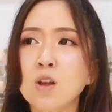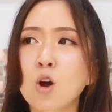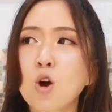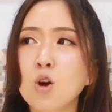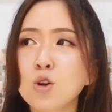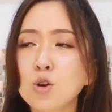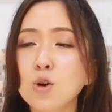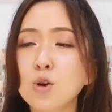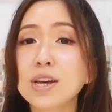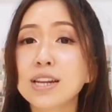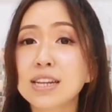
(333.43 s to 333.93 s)

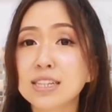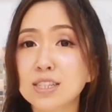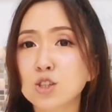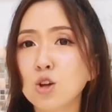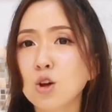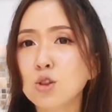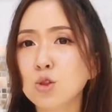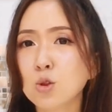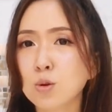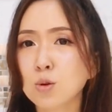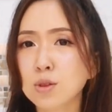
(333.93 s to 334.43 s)
Although it is
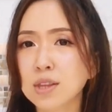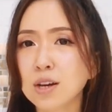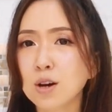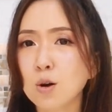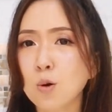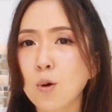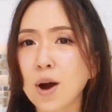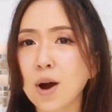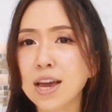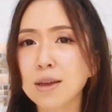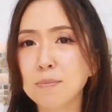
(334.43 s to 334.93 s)
not
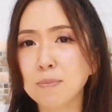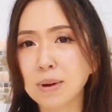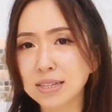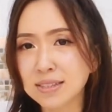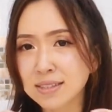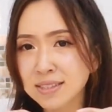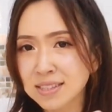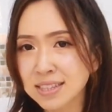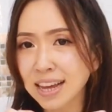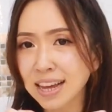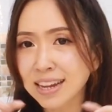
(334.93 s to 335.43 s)
total white
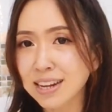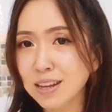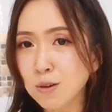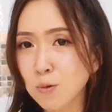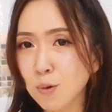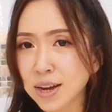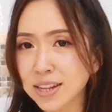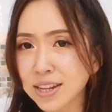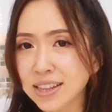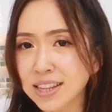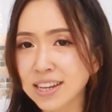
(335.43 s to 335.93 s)
but slightly
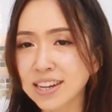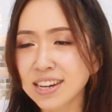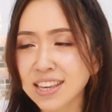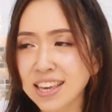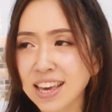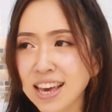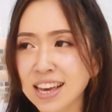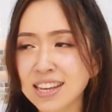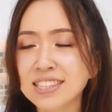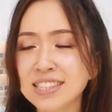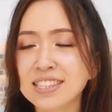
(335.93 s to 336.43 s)
whiter,
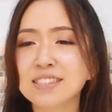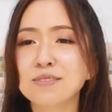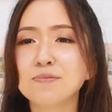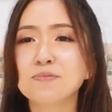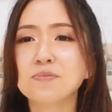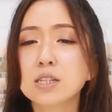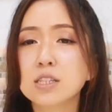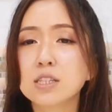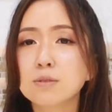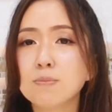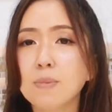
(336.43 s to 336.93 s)
yes.
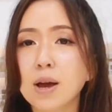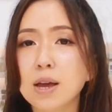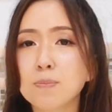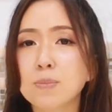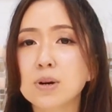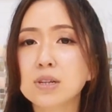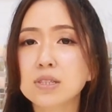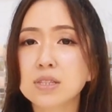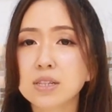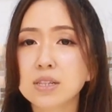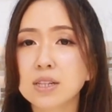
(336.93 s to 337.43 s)
Just my
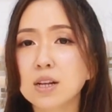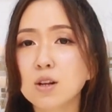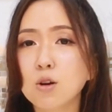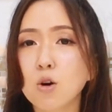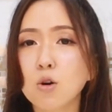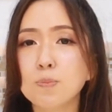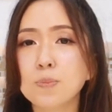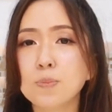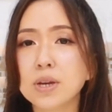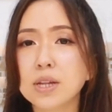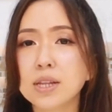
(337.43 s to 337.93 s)

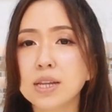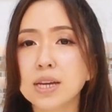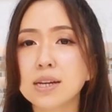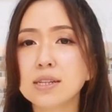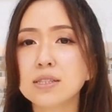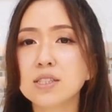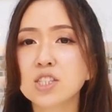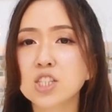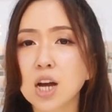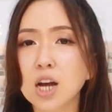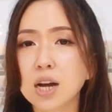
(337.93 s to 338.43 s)
personal
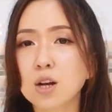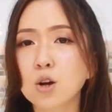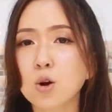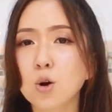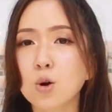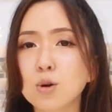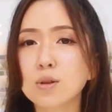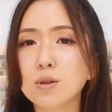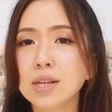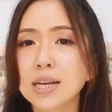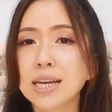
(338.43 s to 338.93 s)
opinion,
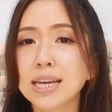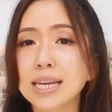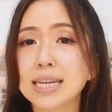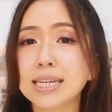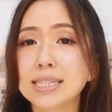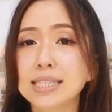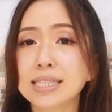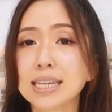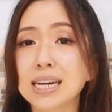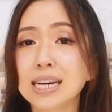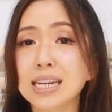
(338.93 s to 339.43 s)
charcoal
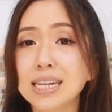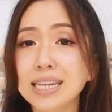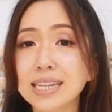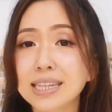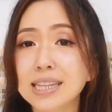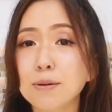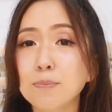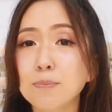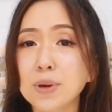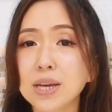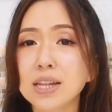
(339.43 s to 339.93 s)
is a
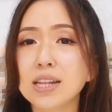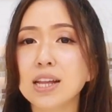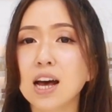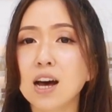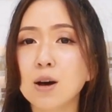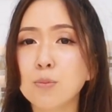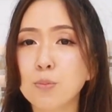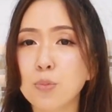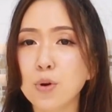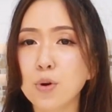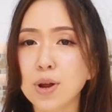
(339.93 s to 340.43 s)
little
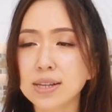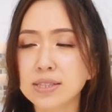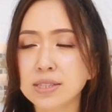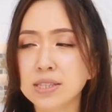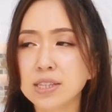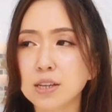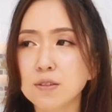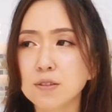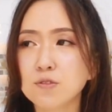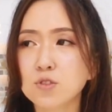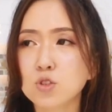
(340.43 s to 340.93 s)
bit
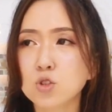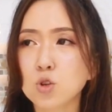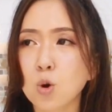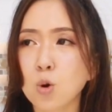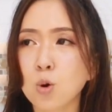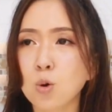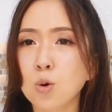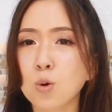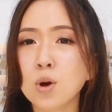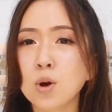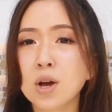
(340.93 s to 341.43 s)
abrasive,
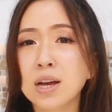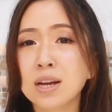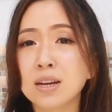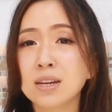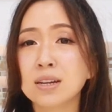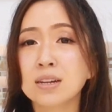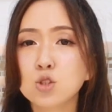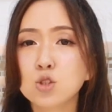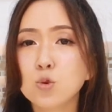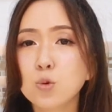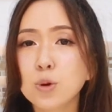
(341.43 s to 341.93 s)
so
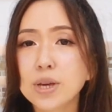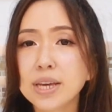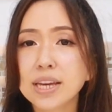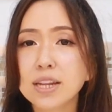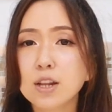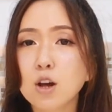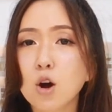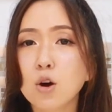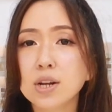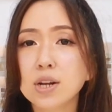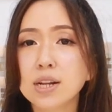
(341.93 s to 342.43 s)
doing
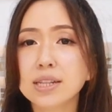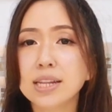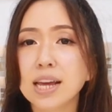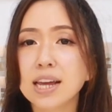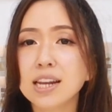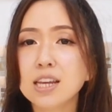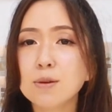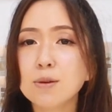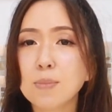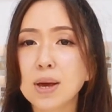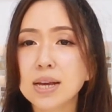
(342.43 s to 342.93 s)
it on a
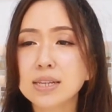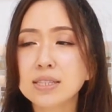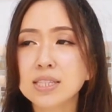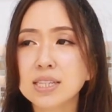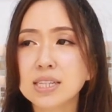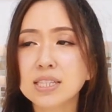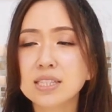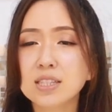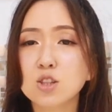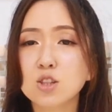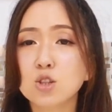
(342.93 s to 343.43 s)
daily
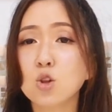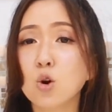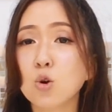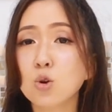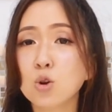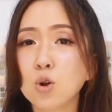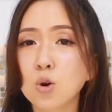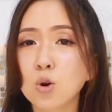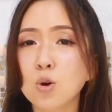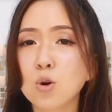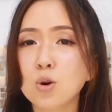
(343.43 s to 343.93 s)
basis,
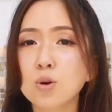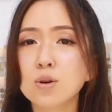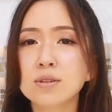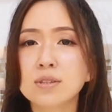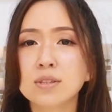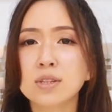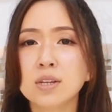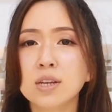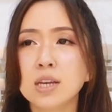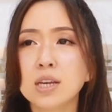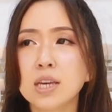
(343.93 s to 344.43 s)
no.
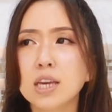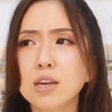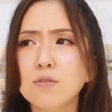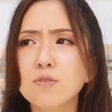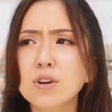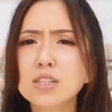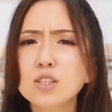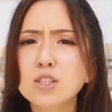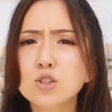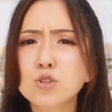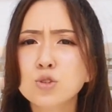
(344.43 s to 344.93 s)

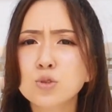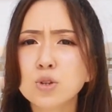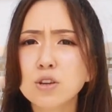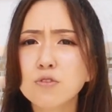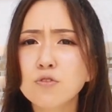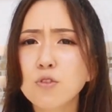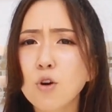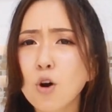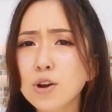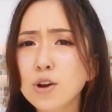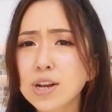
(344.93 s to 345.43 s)
Even
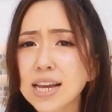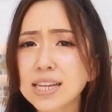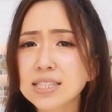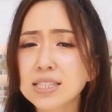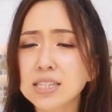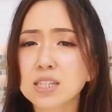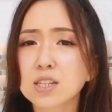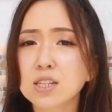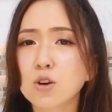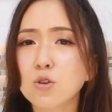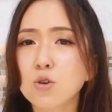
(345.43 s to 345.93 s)
3-4
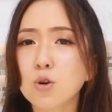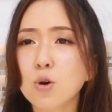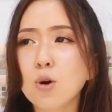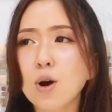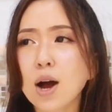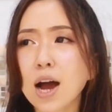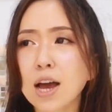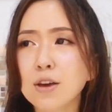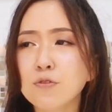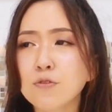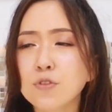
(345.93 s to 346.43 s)
days in a row,
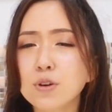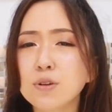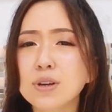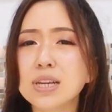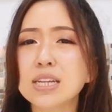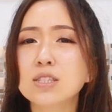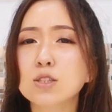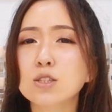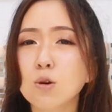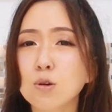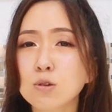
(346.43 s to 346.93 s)
I feel
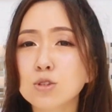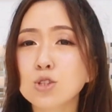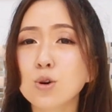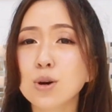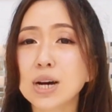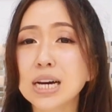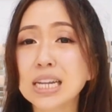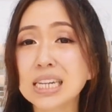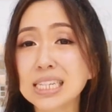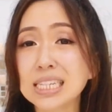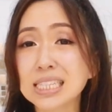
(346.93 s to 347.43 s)
is
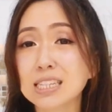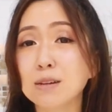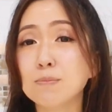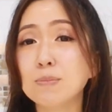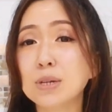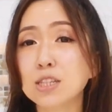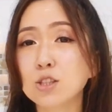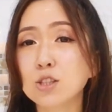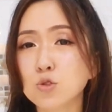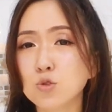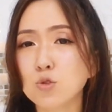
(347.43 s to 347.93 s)
also a little
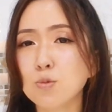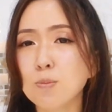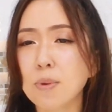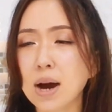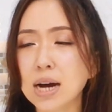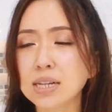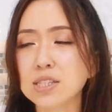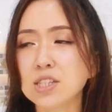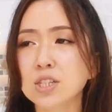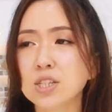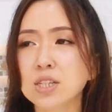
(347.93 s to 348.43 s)
bit too
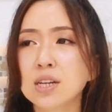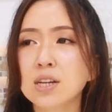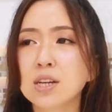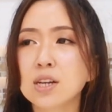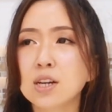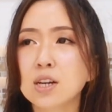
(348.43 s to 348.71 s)
much.